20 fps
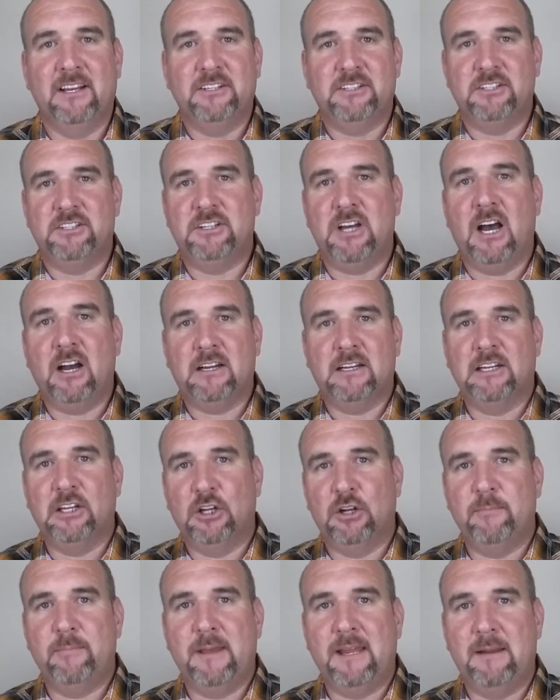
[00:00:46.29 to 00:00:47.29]
to talk a
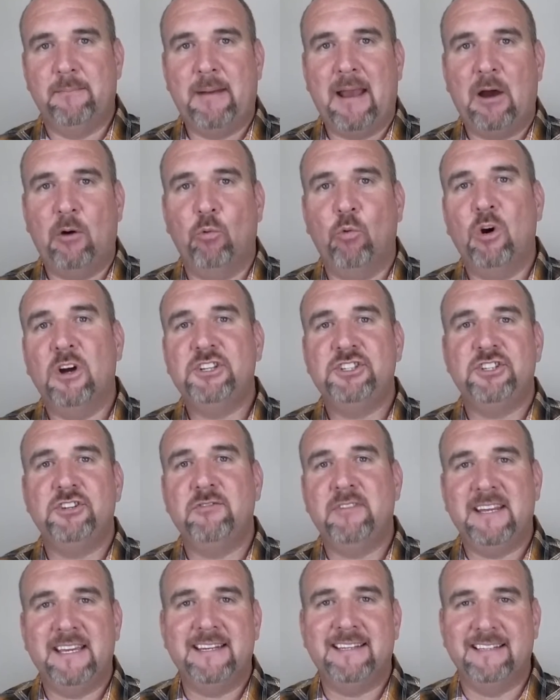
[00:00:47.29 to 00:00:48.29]
little bit about what
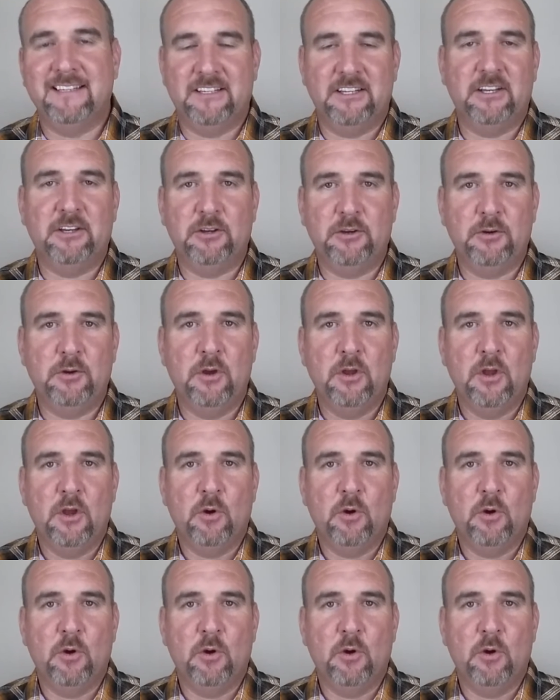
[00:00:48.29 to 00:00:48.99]
you need to do